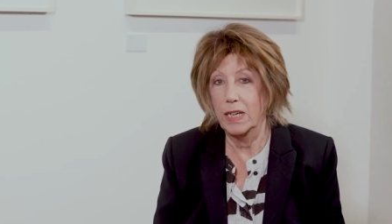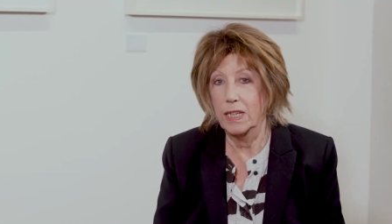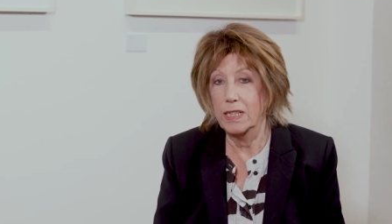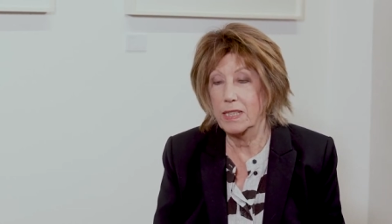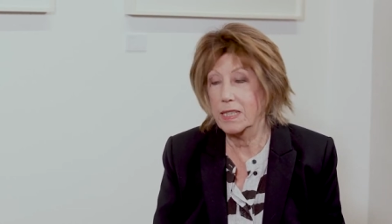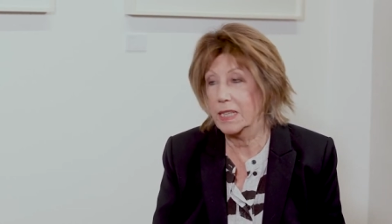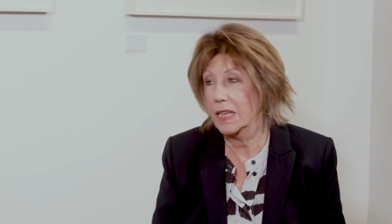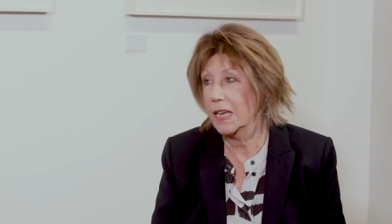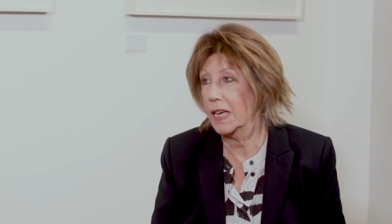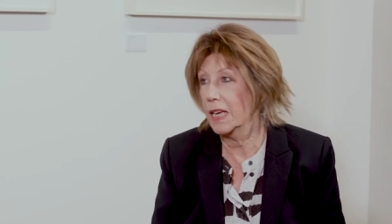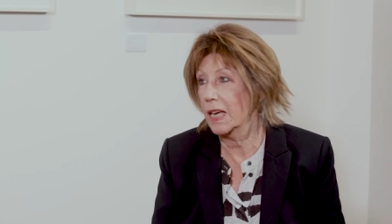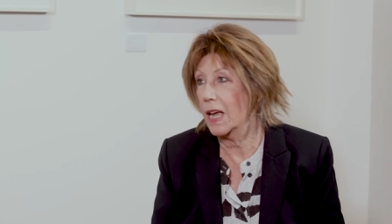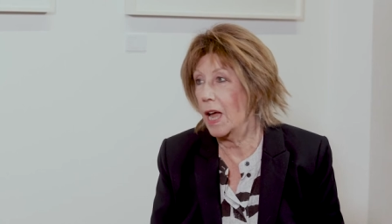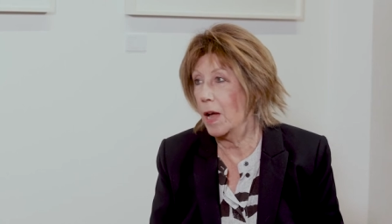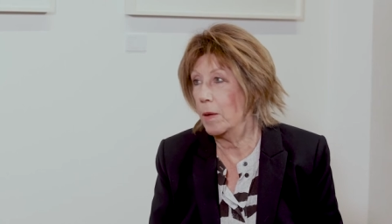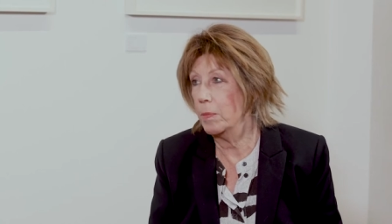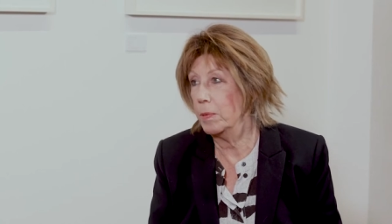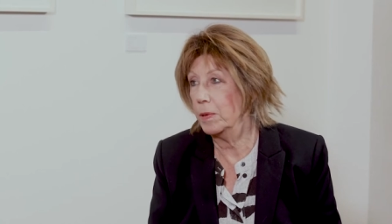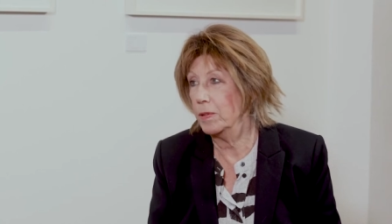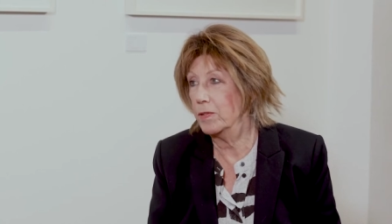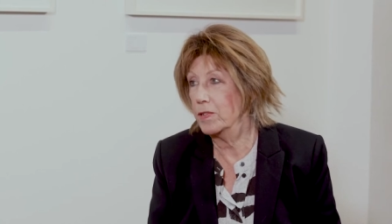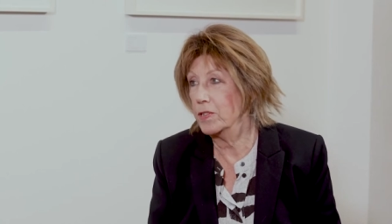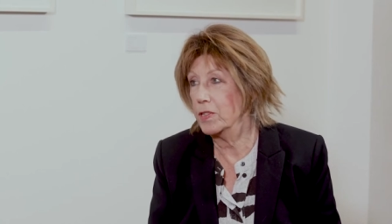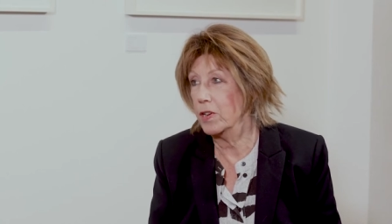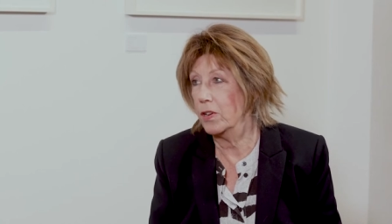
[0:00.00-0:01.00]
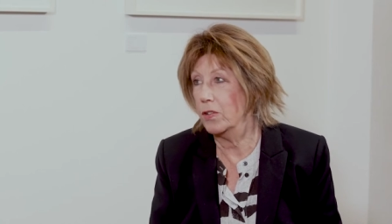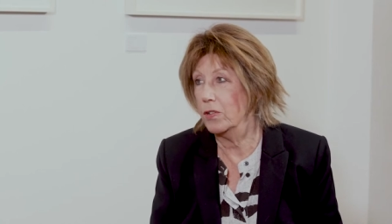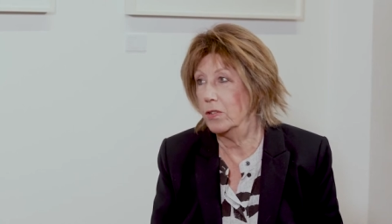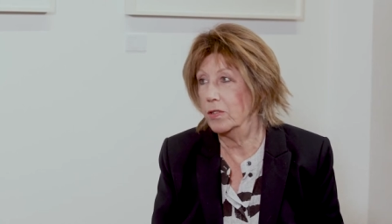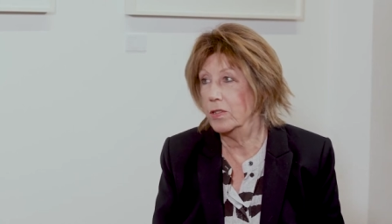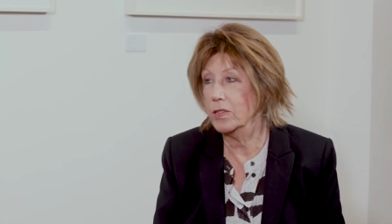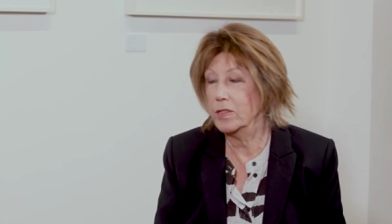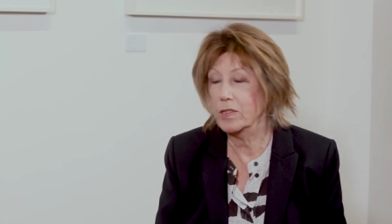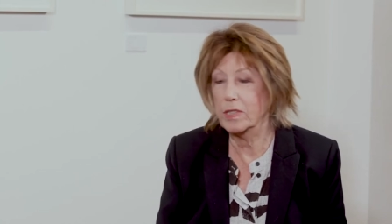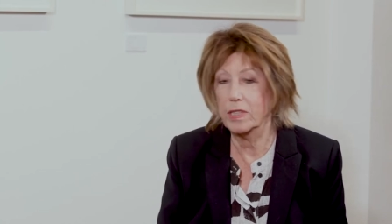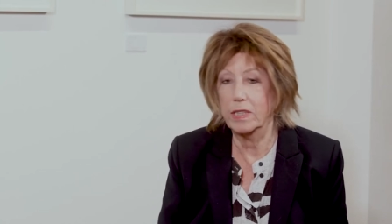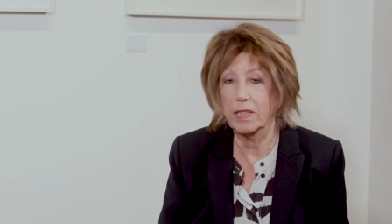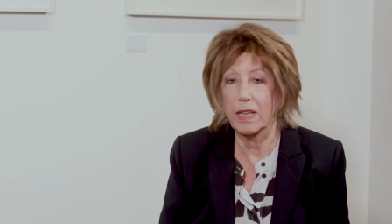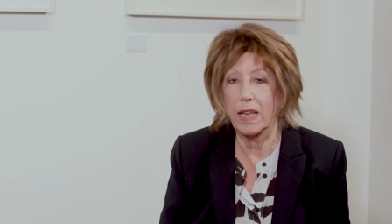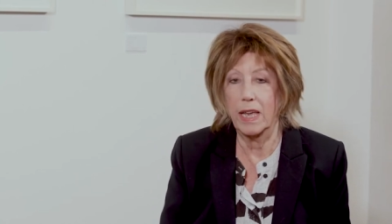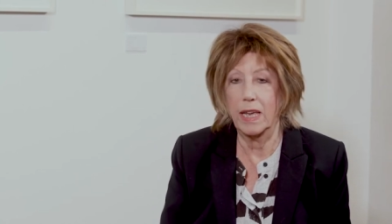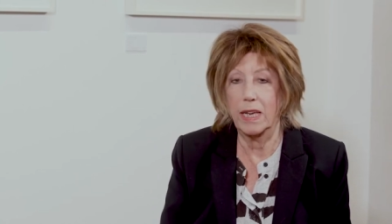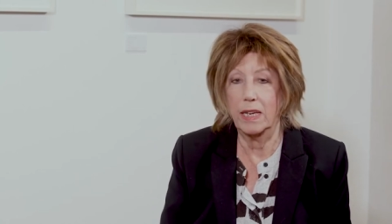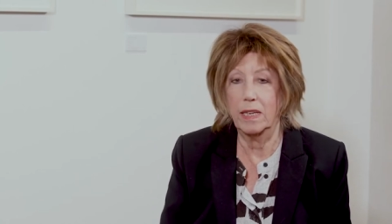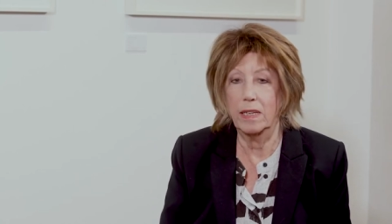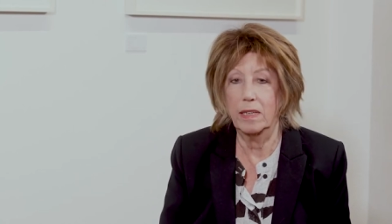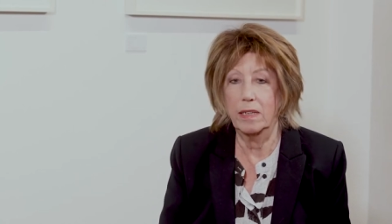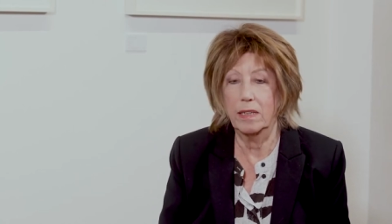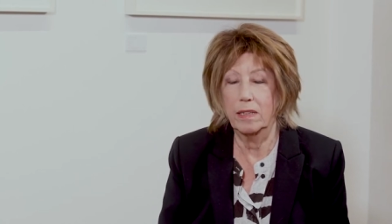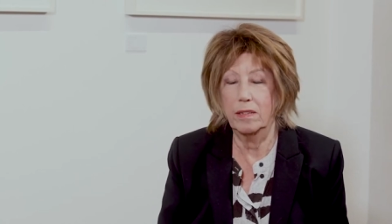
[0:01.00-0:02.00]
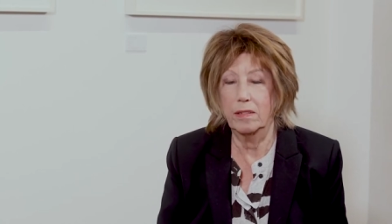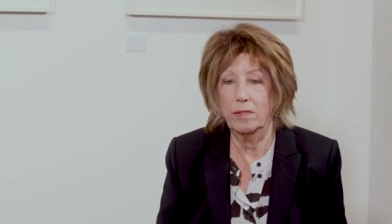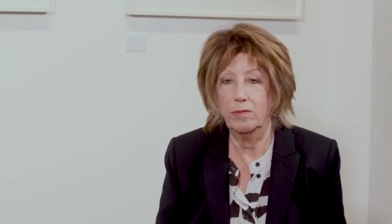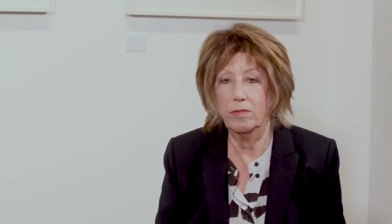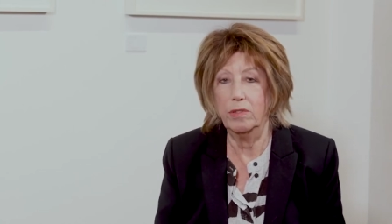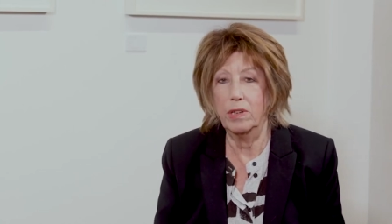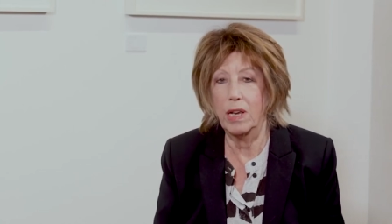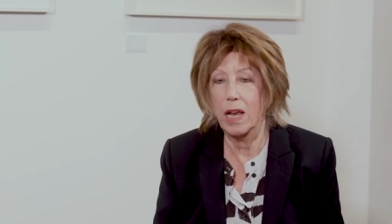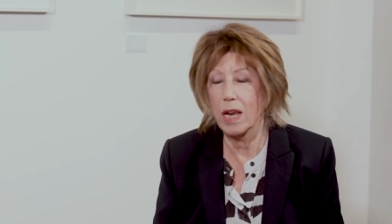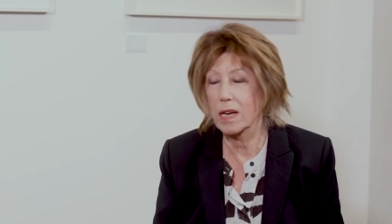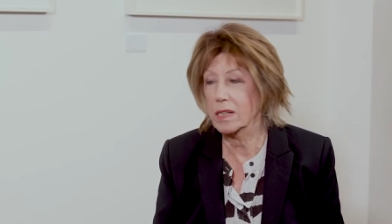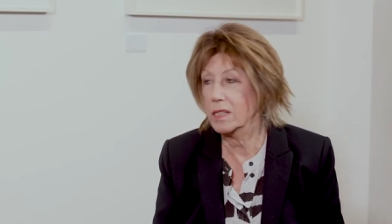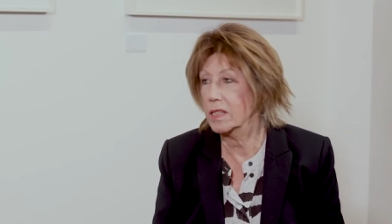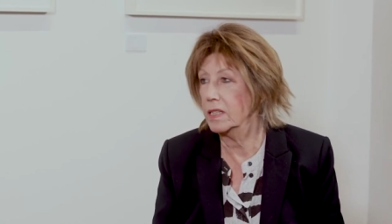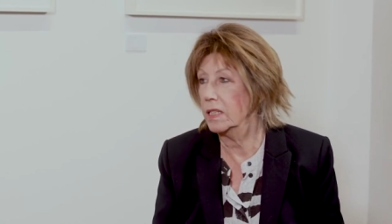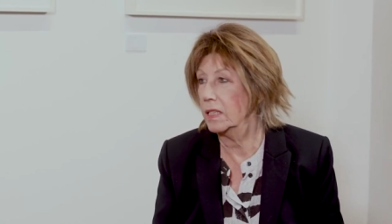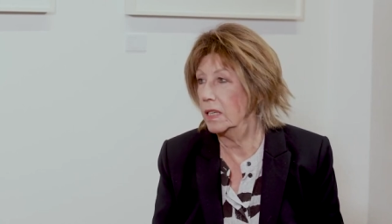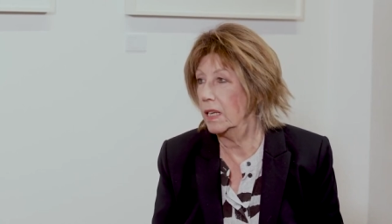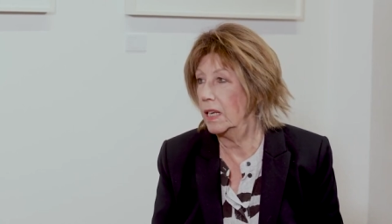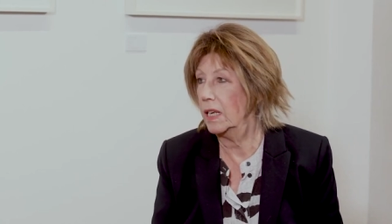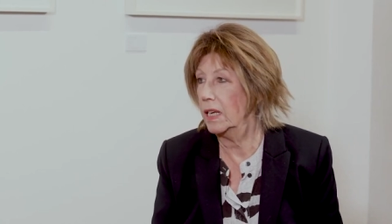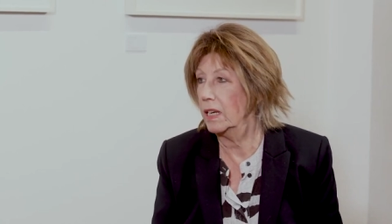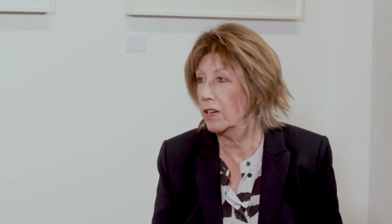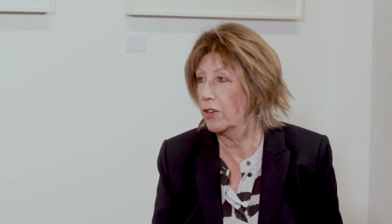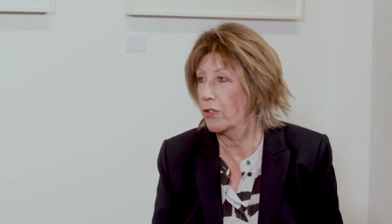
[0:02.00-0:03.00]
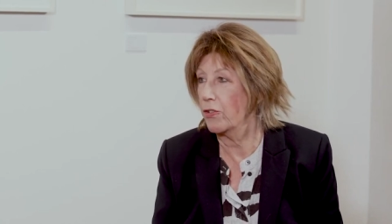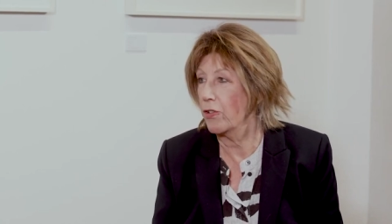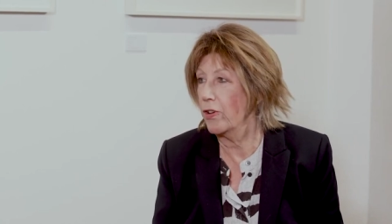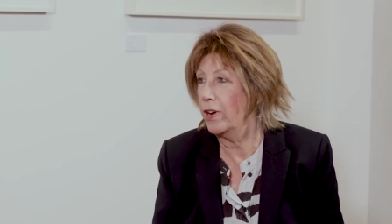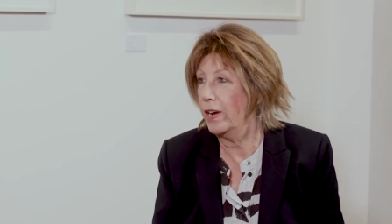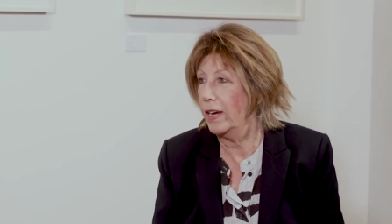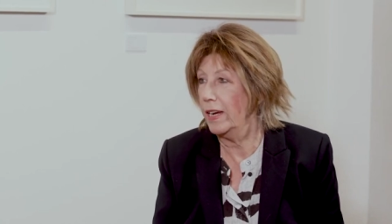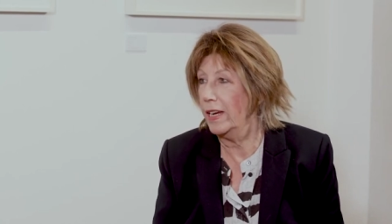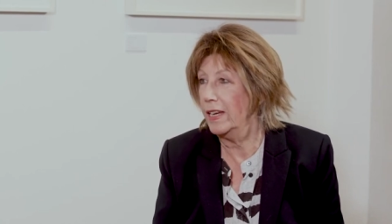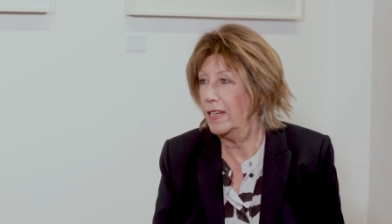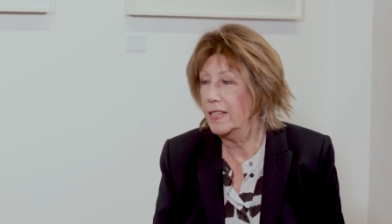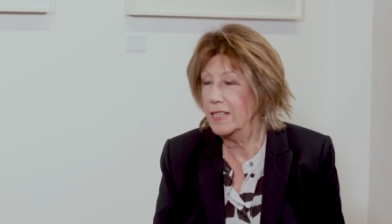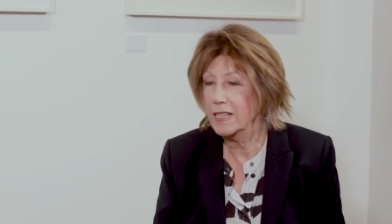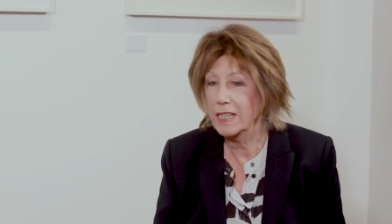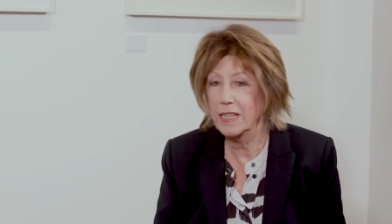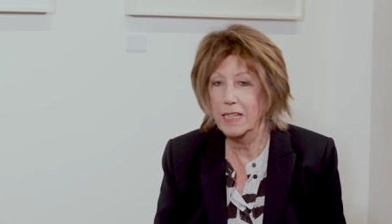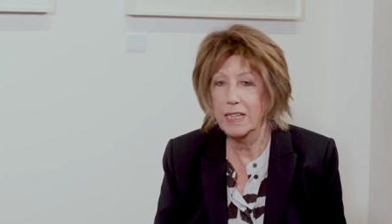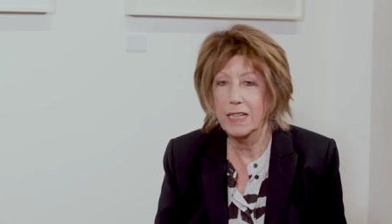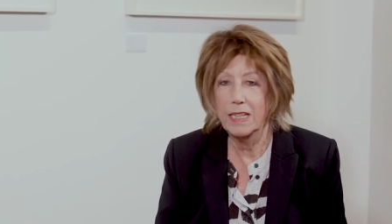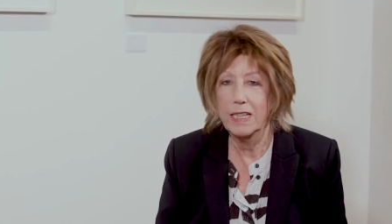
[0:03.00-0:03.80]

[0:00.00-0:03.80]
sing a couple of songs, and they reluctantly agreed.